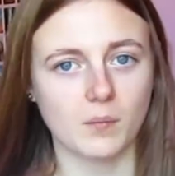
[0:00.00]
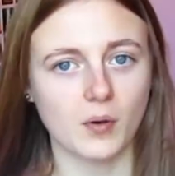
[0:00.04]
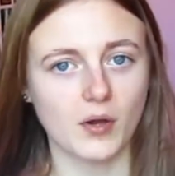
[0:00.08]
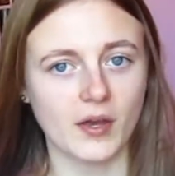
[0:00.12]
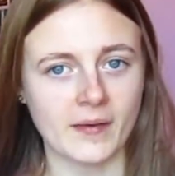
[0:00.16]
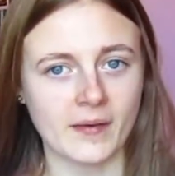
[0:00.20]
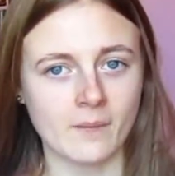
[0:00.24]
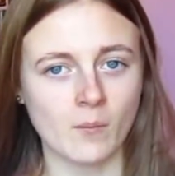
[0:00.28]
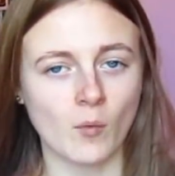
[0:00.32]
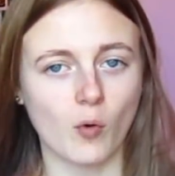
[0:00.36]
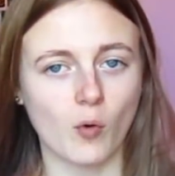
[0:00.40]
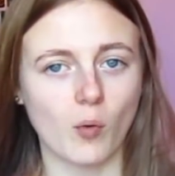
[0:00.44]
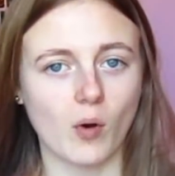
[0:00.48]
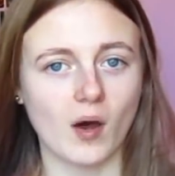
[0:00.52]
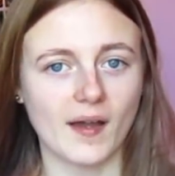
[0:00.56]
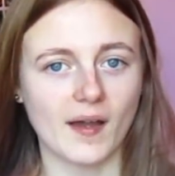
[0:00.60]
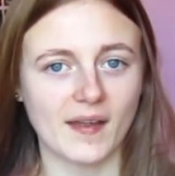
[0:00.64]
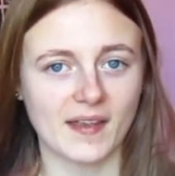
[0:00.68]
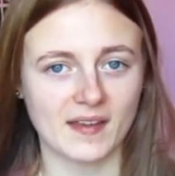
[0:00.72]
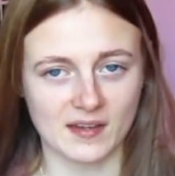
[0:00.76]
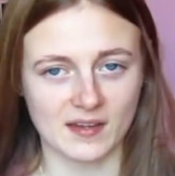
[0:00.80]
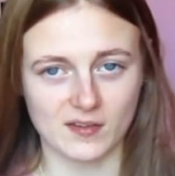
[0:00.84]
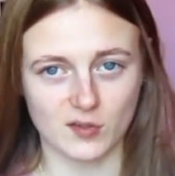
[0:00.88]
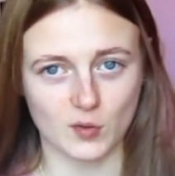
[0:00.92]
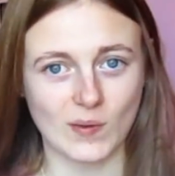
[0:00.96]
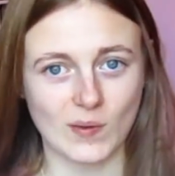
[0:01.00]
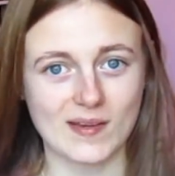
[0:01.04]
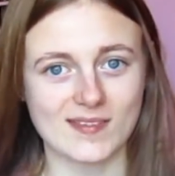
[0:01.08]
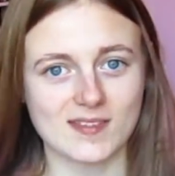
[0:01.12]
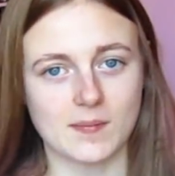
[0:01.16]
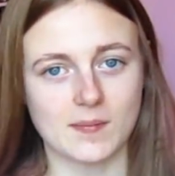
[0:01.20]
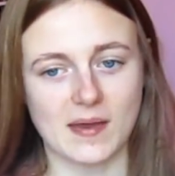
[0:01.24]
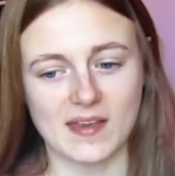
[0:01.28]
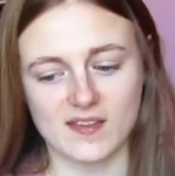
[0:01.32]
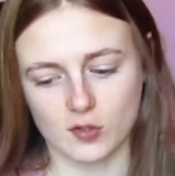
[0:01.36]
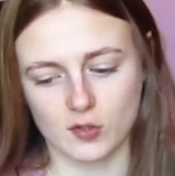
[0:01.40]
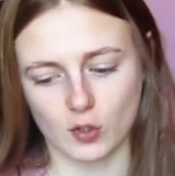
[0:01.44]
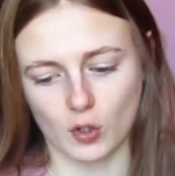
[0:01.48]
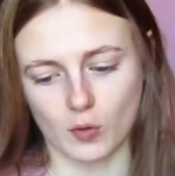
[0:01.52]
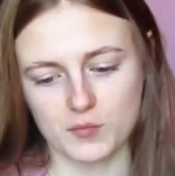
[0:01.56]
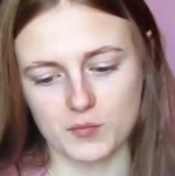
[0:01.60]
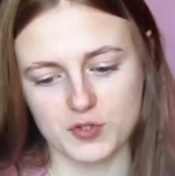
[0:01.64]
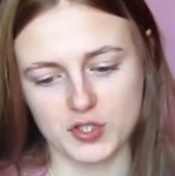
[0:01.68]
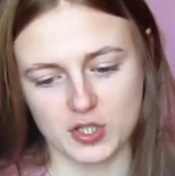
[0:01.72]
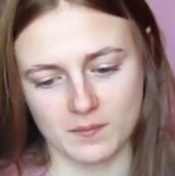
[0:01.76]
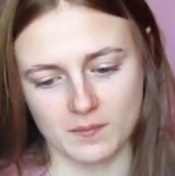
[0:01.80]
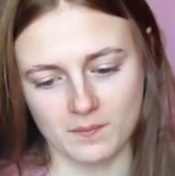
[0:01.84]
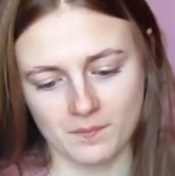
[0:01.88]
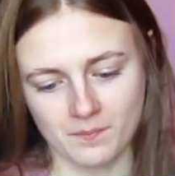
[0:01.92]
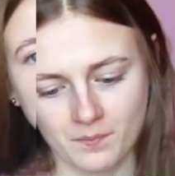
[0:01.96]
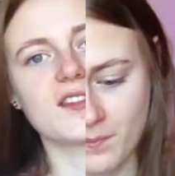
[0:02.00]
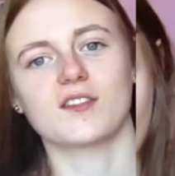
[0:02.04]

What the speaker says: Putting more work in is always the best option.